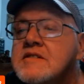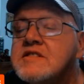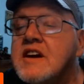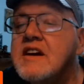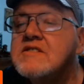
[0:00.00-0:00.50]

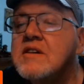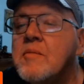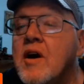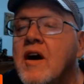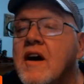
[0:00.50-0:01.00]
See you
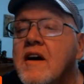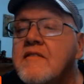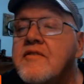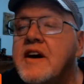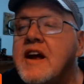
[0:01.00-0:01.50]

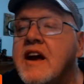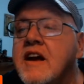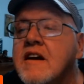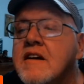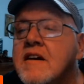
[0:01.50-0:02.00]
tomorrow,
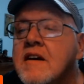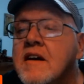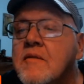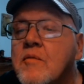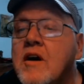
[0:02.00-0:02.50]
Vinny.
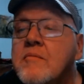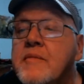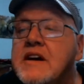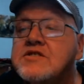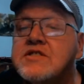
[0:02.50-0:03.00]
Won't
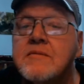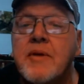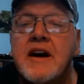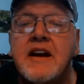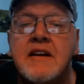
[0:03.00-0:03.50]
miss you,
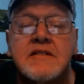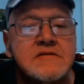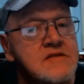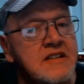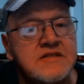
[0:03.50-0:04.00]
buddy,
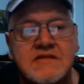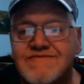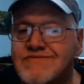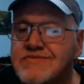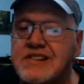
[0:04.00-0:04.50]
unless
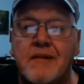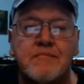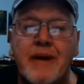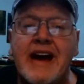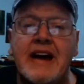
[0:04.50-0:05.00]

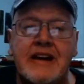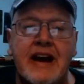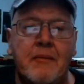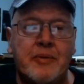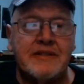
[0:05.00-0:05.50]
something bad
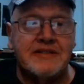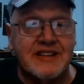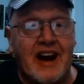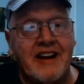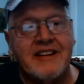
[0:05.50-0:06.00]

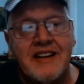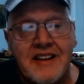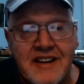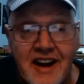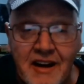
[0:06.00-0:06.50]
happens,
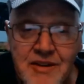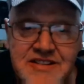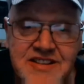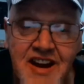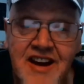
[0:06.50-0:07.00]
I
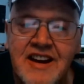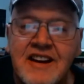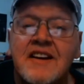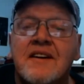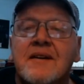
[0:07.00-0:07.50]
would say.
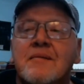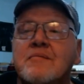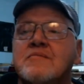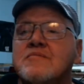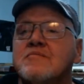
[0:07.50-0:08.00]

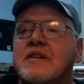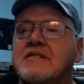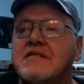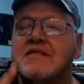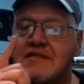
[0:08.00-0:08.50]
But
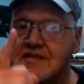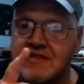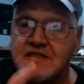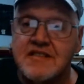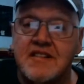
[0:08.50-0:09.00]

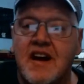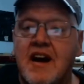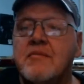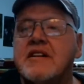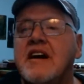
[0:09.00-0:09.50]

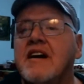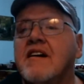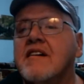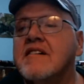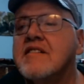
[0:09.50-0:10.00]
I'll be
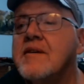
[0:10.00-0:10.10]
there.